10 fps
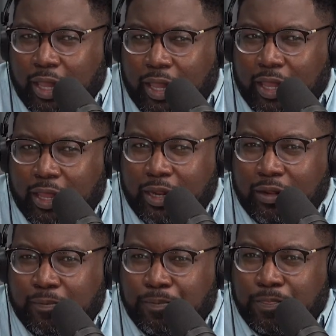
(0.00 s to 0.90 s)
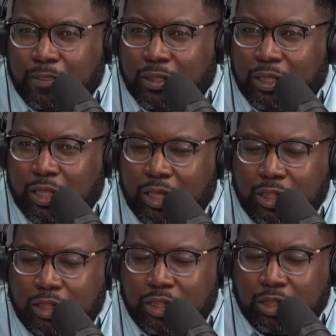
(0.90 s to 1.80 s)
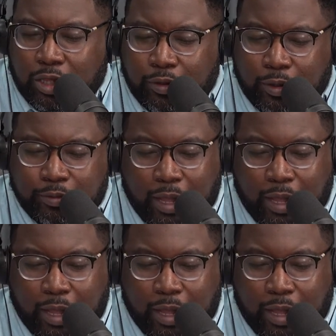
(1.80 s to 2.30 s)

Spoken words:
and so